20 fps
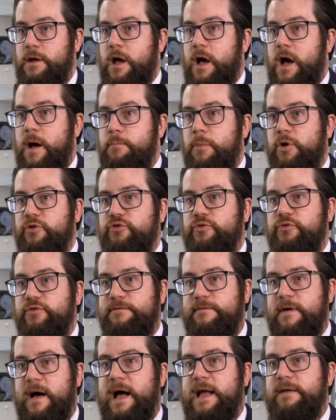and modules
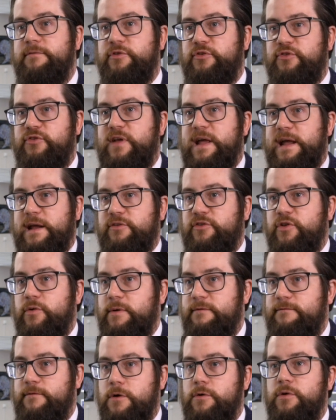5 and 6 that we
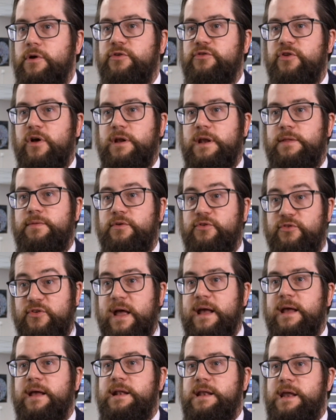focus on in the
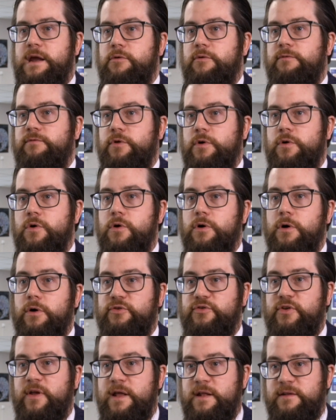second year of the
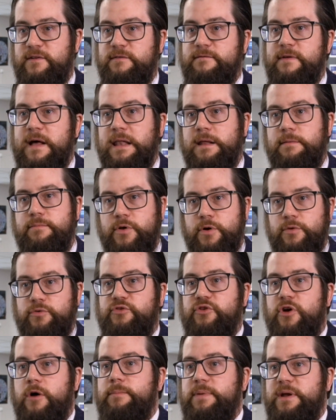course develop those
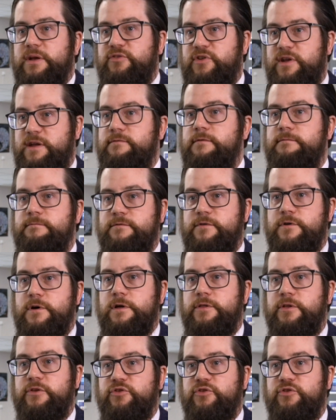topics even further.